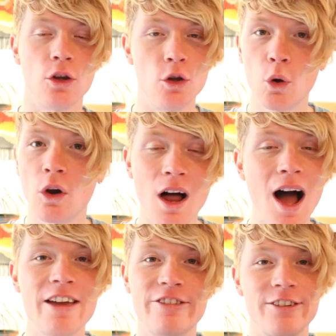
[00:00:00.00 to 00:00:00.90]
your
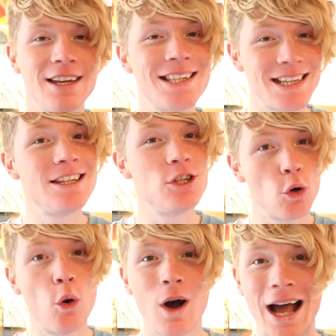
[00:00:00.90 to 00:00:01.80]
life is in
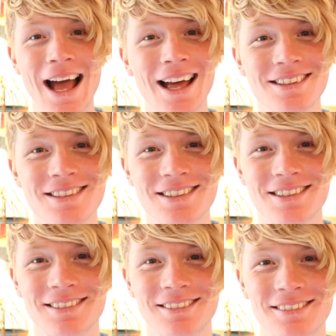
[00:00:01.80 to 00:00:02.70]
your
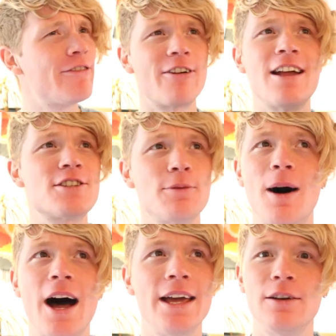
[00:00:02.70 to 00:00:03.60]
hands. I hear friends of
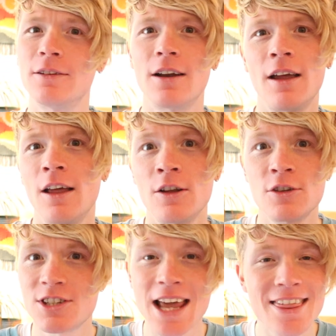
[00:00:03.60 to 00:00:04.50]
mine
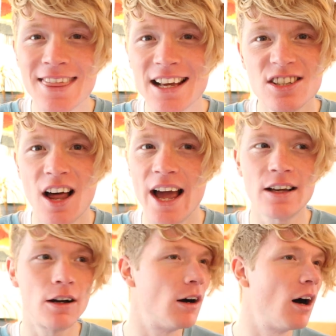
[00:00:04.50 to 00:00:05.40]
say things
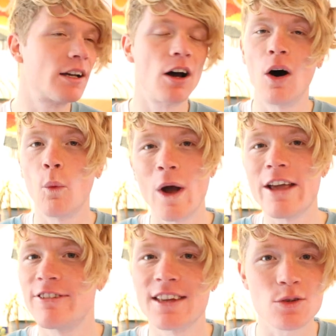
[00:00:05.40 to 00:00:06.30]
like, oh, I can't
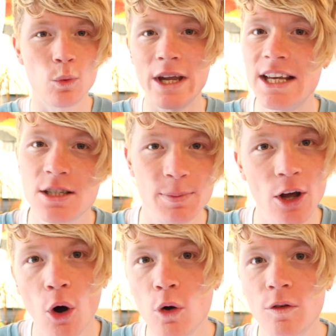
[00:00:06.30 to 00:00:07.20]
wait for this week to
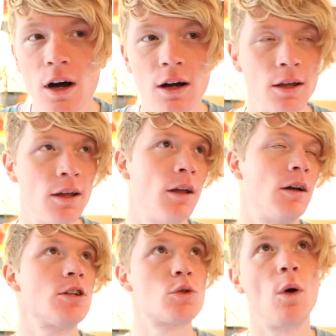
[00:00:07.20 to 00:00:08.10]
be over.
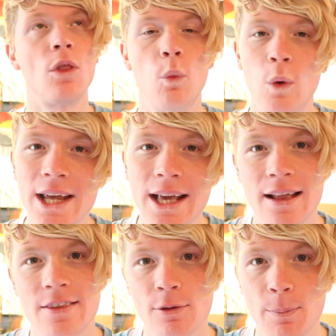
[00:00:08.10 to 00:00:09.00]
Just want the
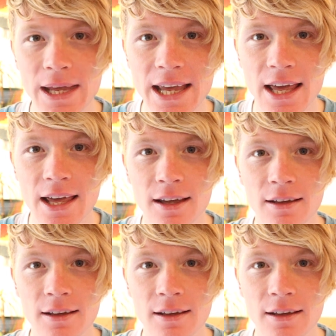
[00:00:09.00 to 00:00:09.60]
weekend to be here.